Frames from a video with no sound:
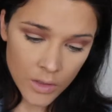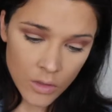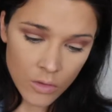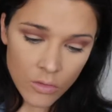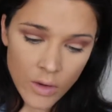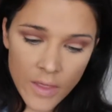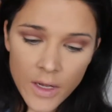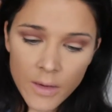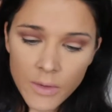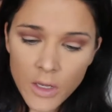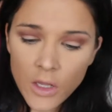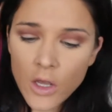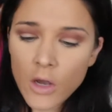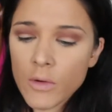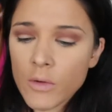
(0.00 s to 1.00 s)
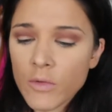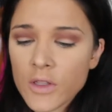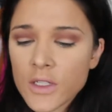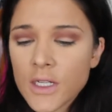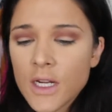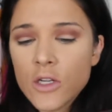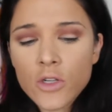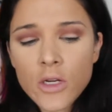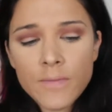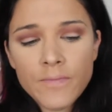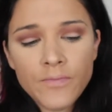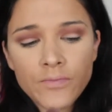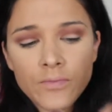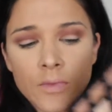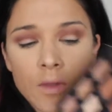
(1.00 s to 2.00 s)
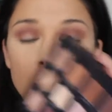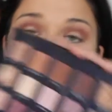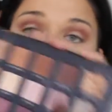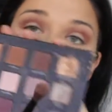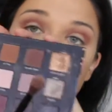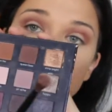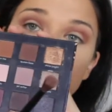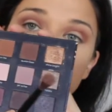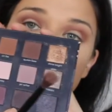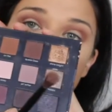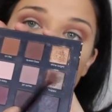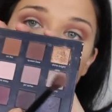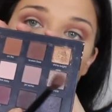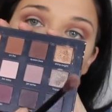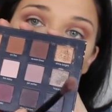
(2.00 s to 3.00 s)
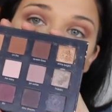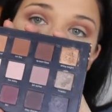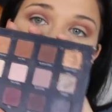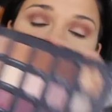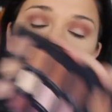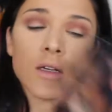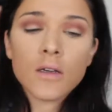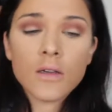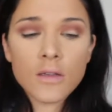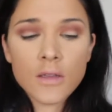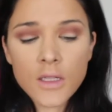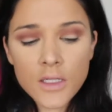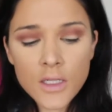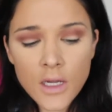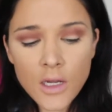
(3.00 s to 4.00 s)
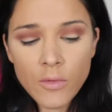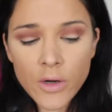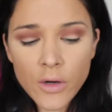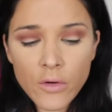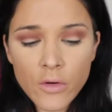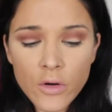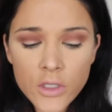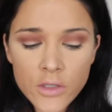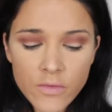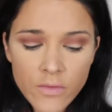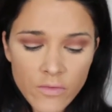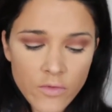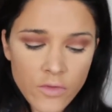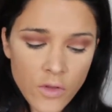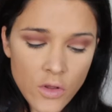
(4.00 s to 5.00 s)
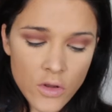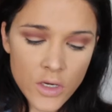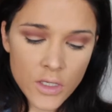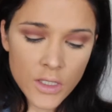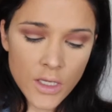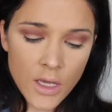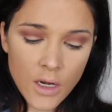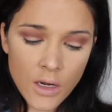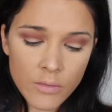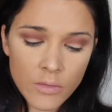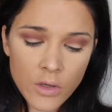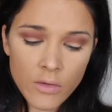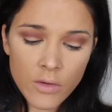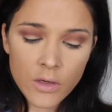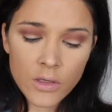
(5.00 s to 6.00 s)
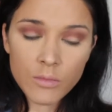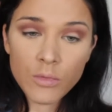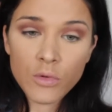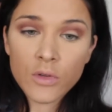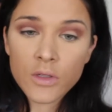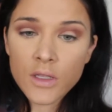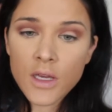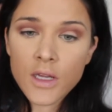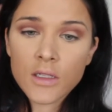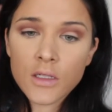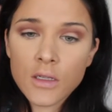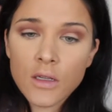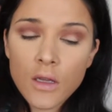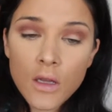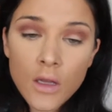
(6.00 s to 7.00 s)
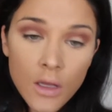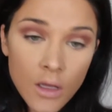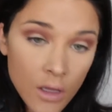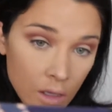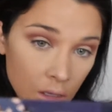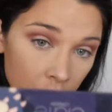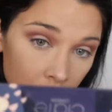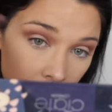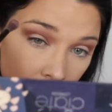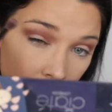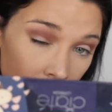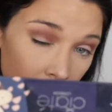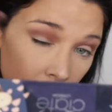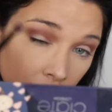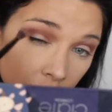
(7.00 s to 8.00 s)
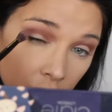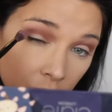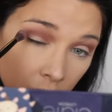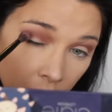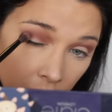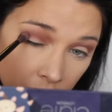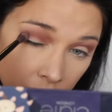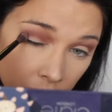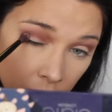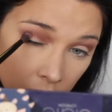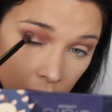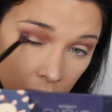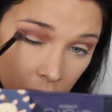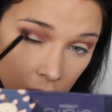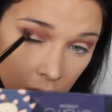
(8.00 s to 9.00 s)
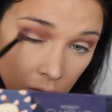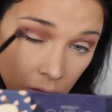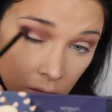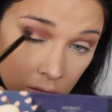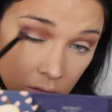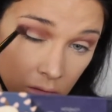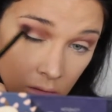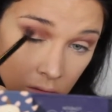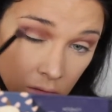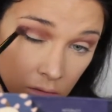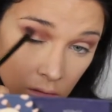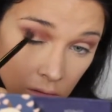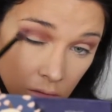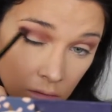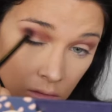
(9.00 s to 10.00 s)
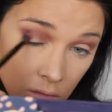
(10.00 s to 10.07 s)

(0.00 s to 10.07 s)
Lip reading: Cool, and then I'm going to go in with Daydream. This colour right here, the darker one across from Flirt, and I'm going to put that in the outer V just to